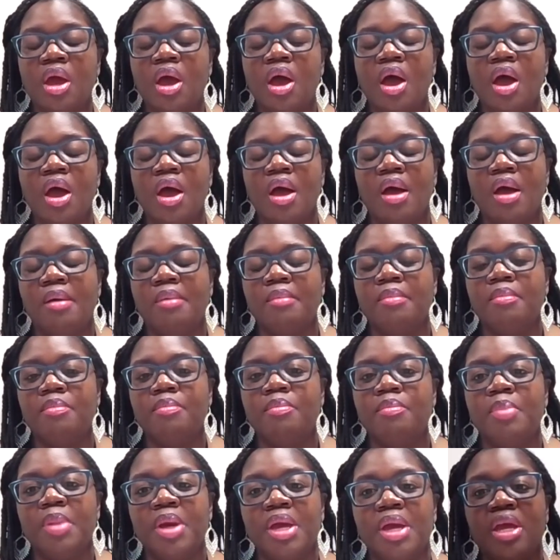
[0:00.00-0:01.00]

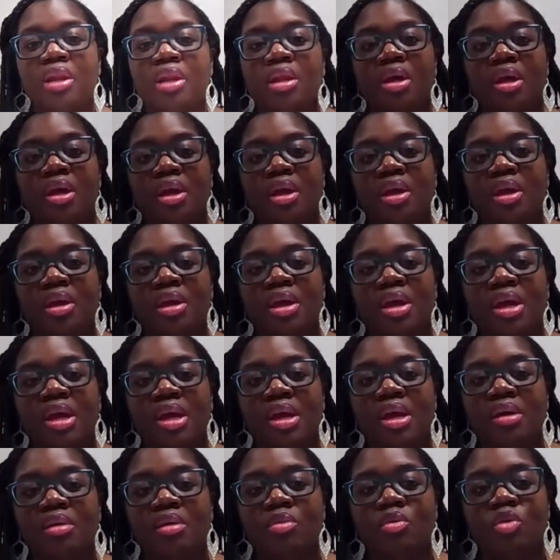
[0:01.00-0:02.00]
but
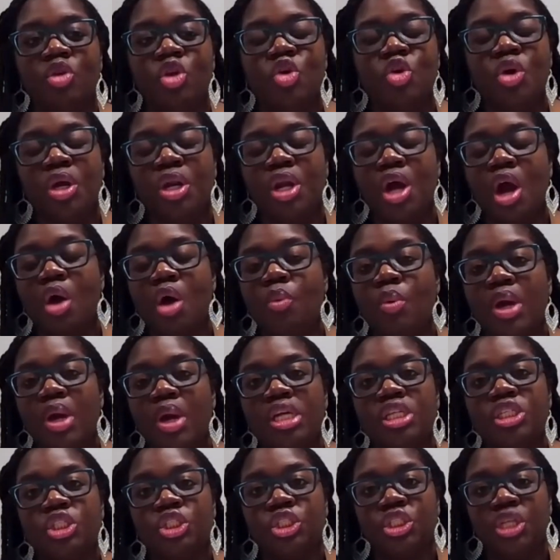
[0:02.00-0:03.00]
you can
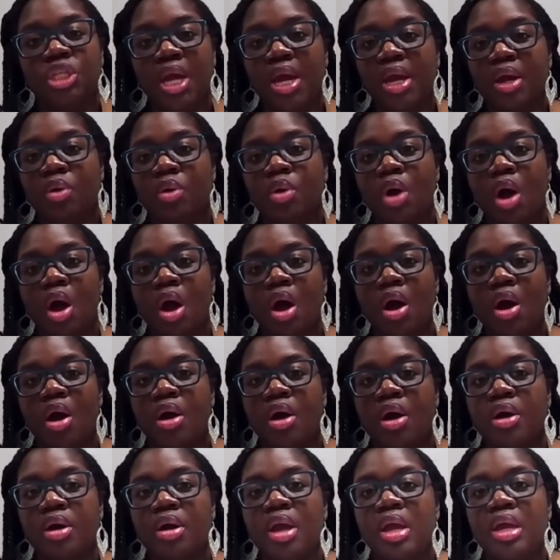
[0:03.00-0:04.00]
always check
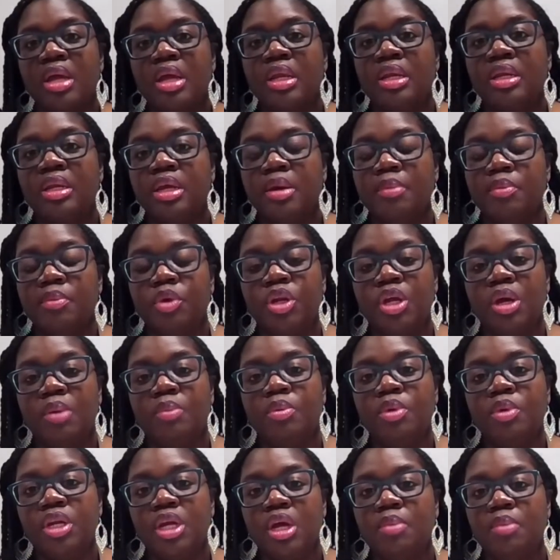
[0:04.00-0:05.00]
our
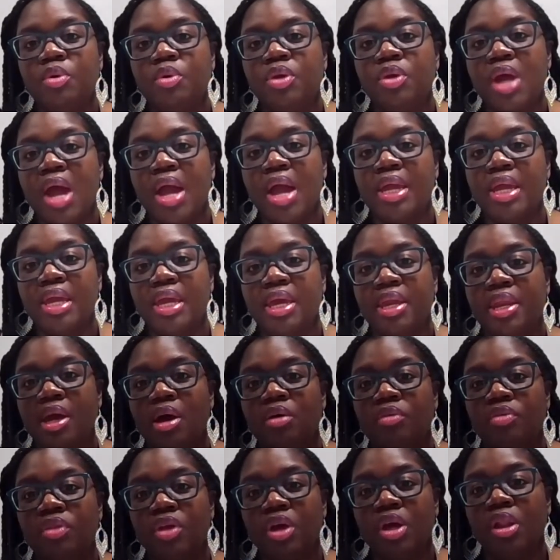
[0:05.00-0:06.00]

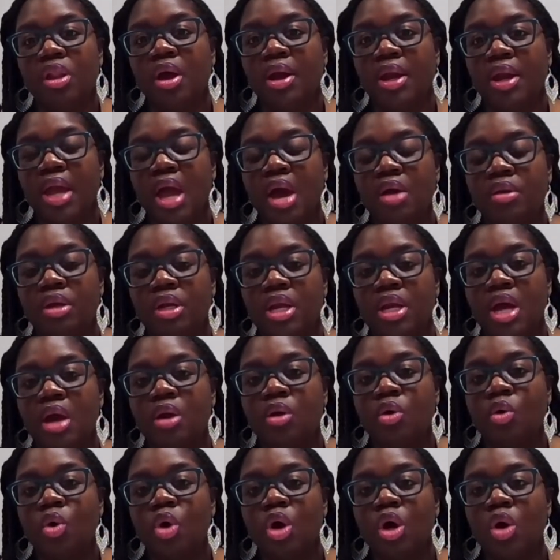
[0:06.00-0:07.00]

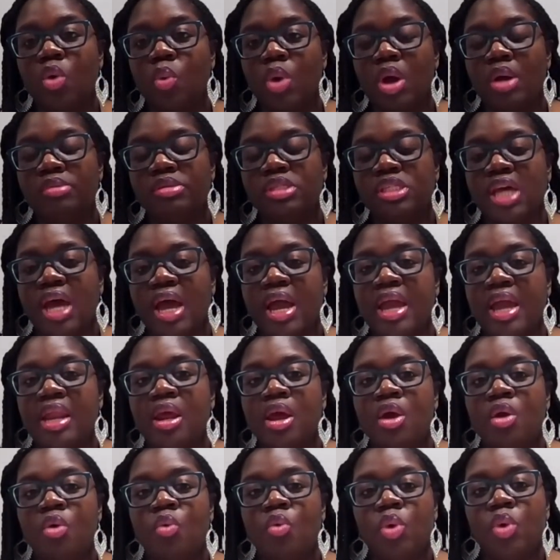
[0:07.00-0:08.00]
www.gethealthyclarkcounty.org
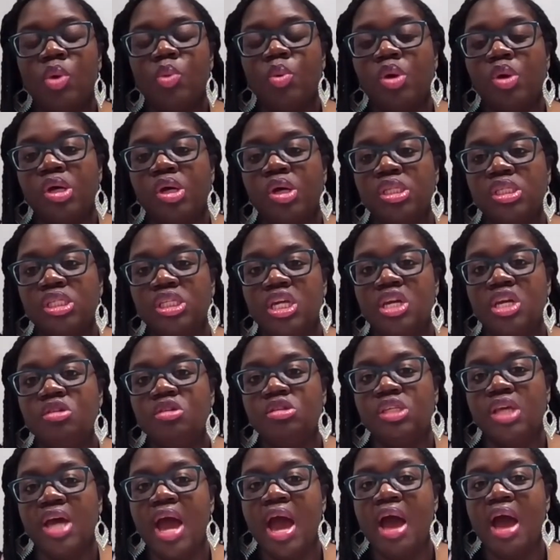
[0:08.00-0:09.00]
website. We will continue
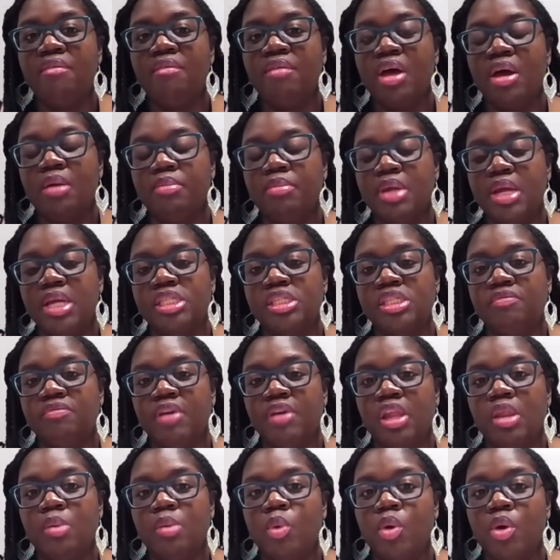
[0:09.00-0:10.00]
to have updates
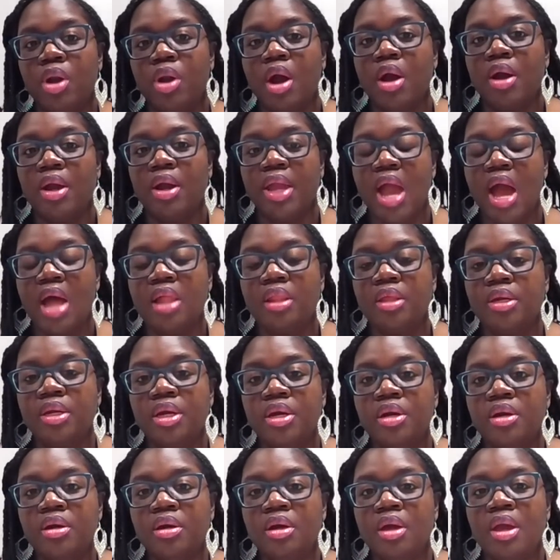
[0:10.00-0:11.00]
available on our
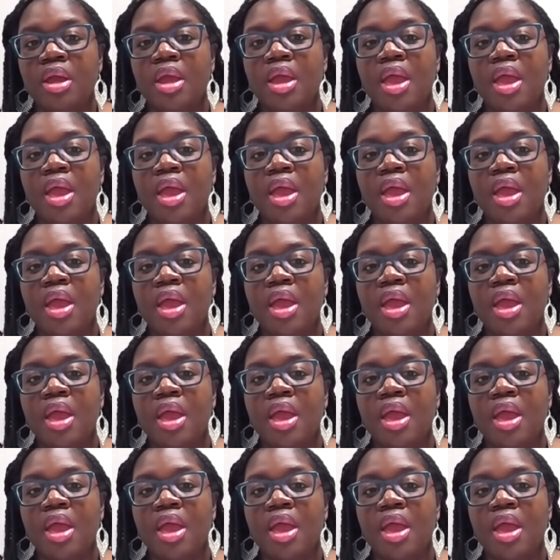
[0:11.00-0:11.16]
calendar.